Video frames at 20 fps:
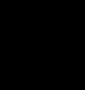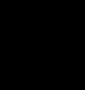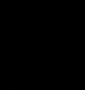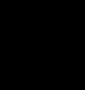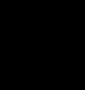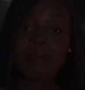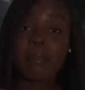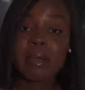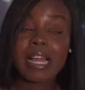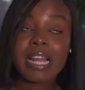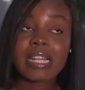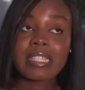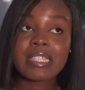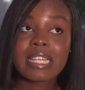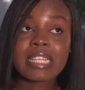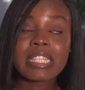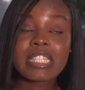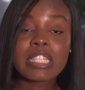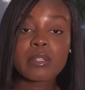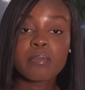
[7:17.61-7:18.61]
After my
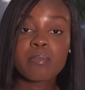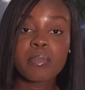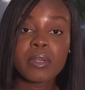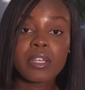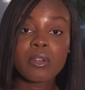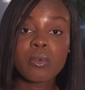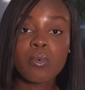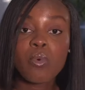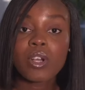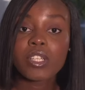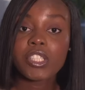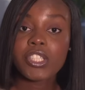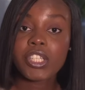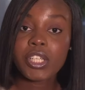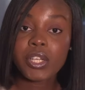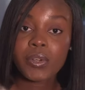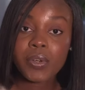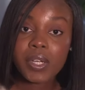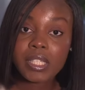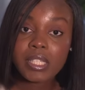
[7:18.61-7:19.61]
AdSense pin was
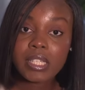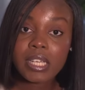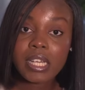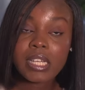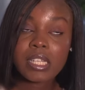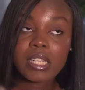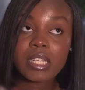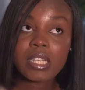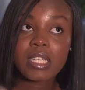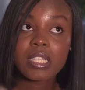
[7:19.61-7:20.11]
generated,